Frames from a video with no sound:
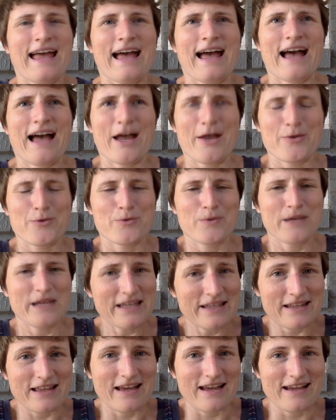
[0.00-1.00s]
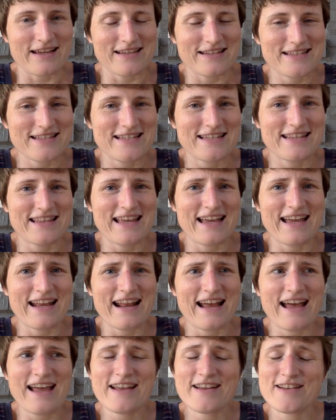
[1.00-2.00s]
I realized that
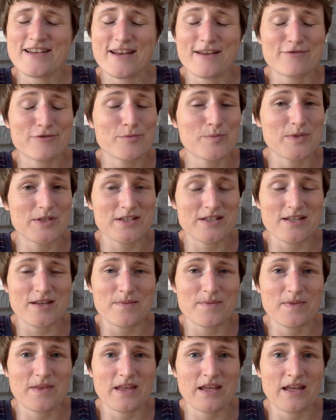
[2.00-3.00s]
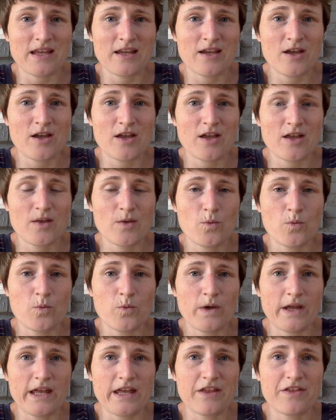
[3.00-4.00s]
I had never built something
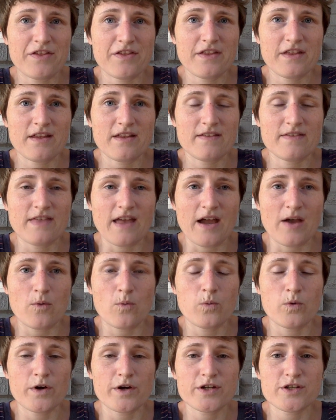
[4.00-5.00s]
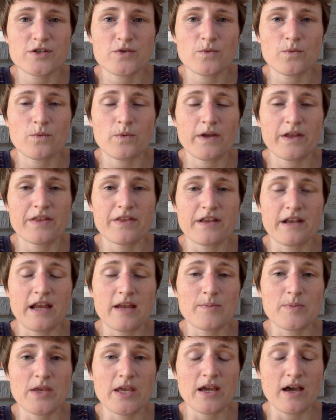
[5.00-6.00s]
that worked with an
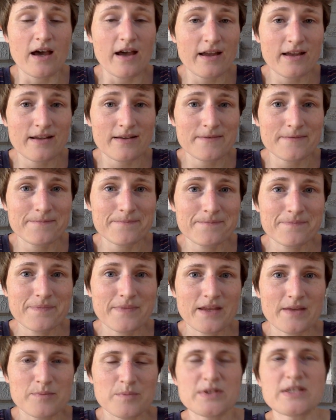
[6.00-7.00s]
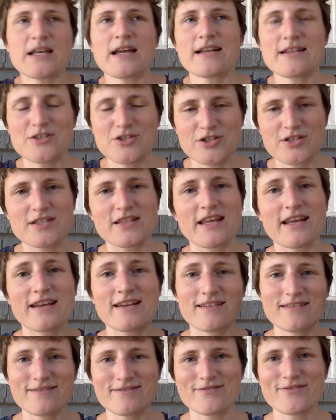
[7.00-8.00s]
API, besides just
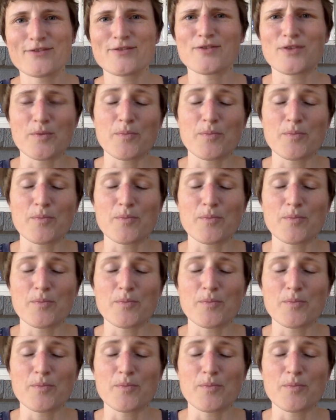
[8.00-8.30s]
like the